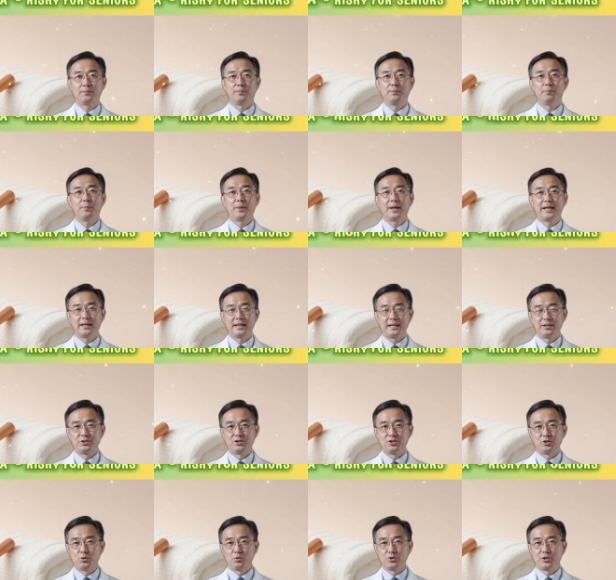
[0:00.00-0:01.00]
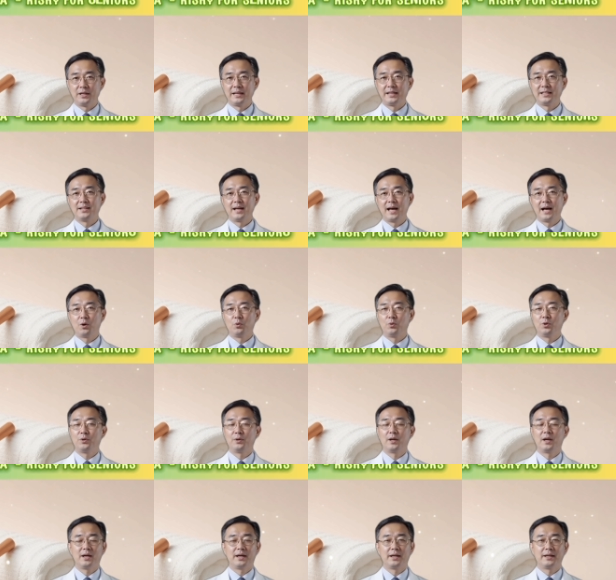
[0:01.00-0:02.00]
Baking soda is
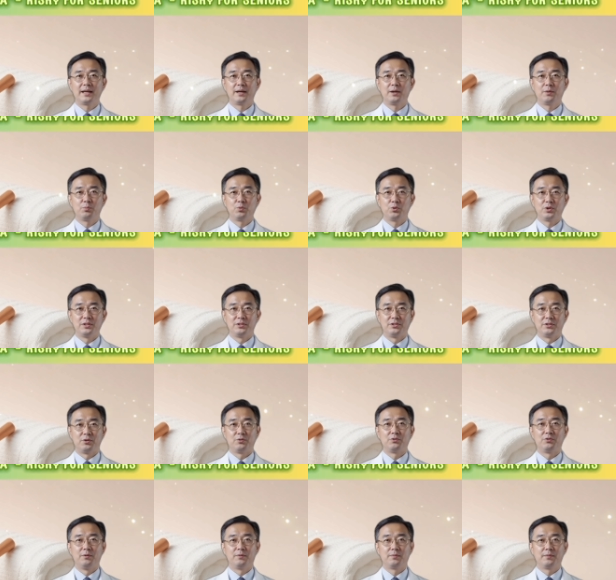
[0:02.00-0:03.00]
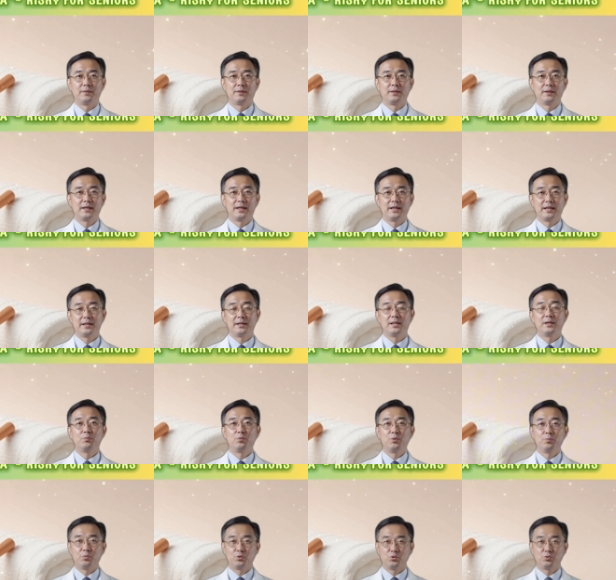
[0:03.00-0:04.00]
alkaline and abrasive. It can
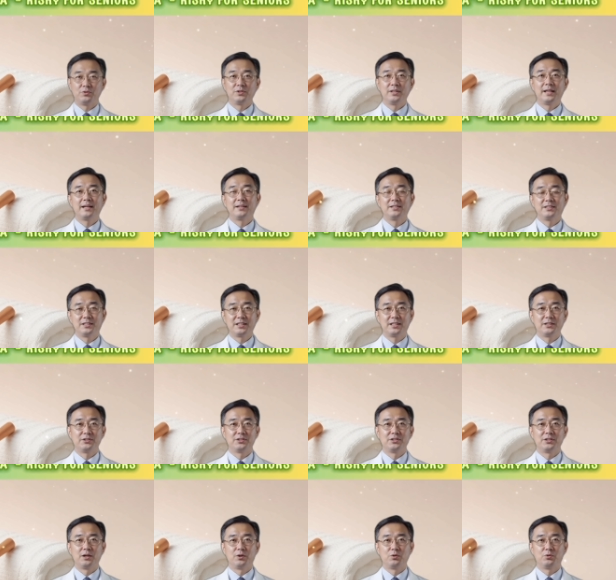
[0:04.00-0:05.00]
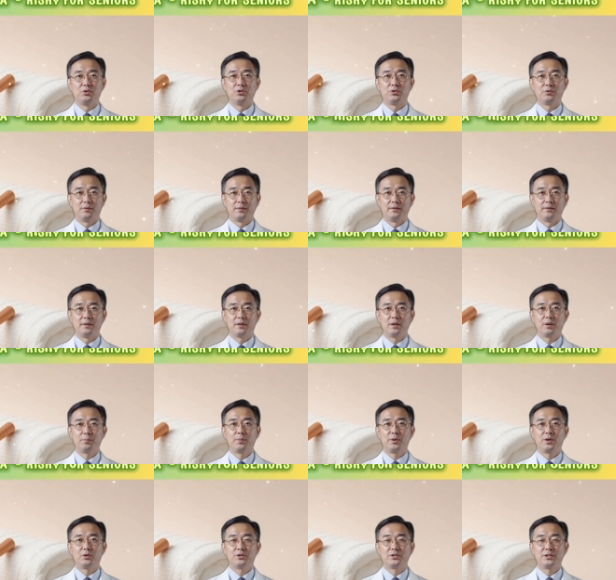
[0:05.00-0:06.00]
remove dead skin cells,
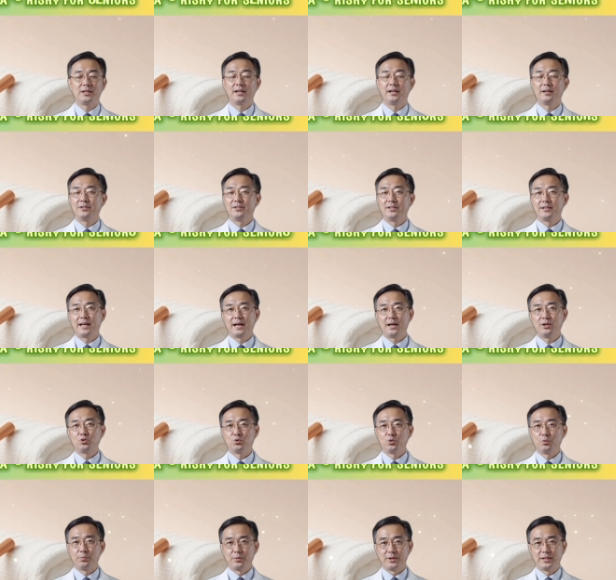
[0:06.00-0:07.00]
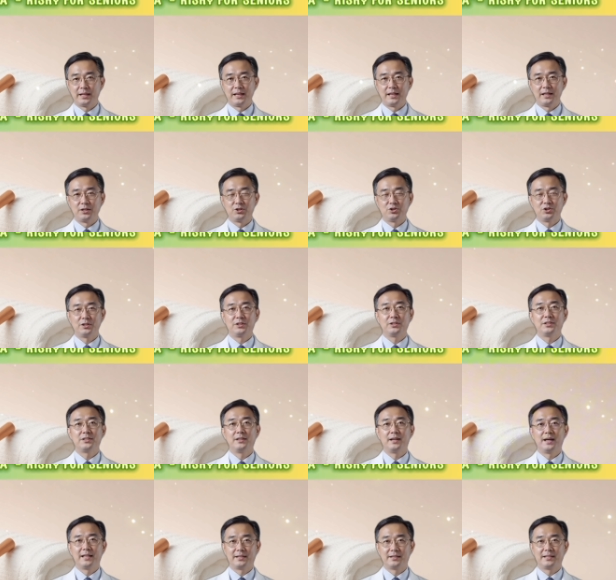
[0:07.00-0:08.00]
but our skin's natural pH is
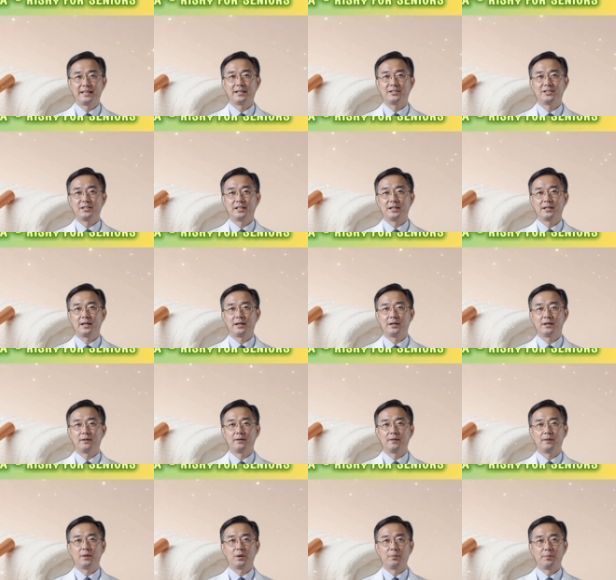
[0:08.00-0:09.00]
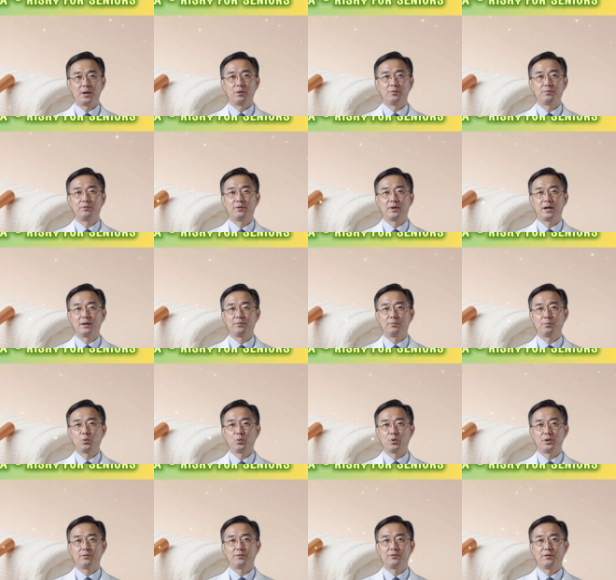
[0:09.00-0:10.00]
slightly acidic, about
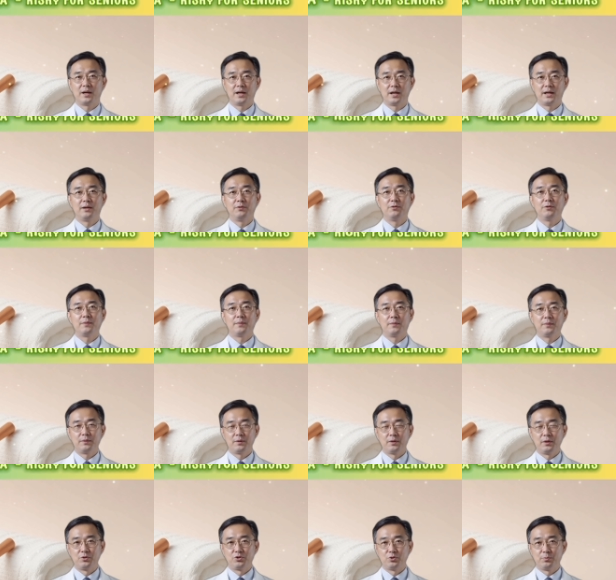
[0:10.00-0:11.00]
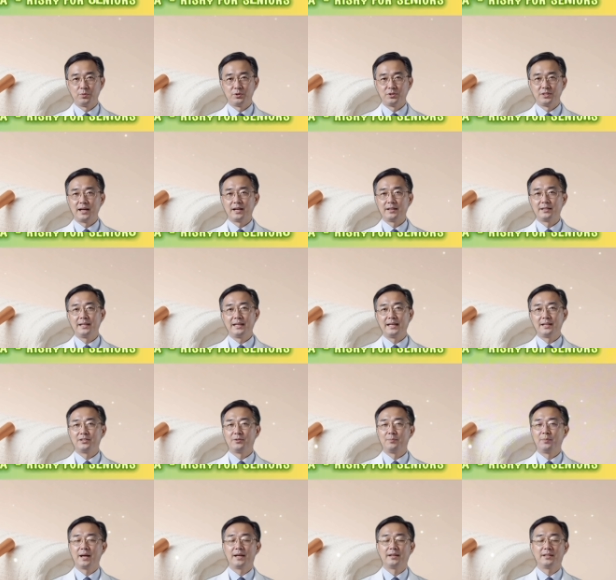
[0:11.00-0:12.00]
5.5, to protect
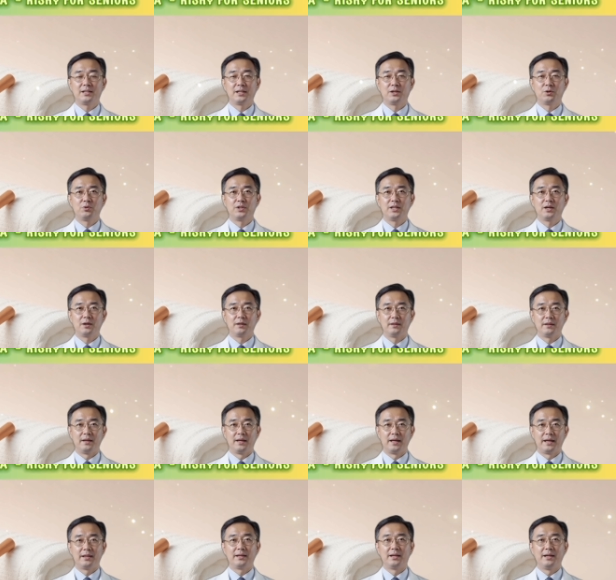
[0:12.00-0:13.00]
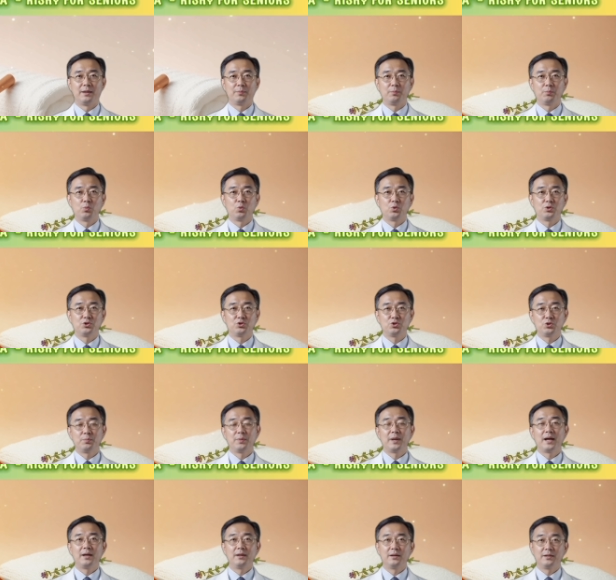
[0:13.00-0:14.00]
against bacteria and keep moisture
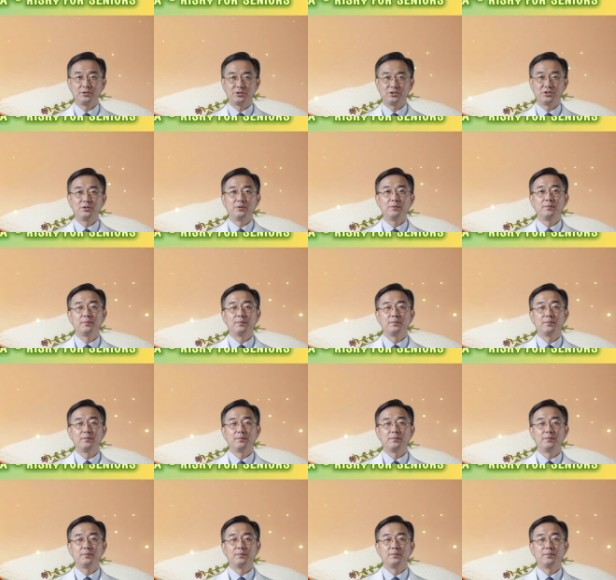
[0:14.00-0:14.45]
balanced.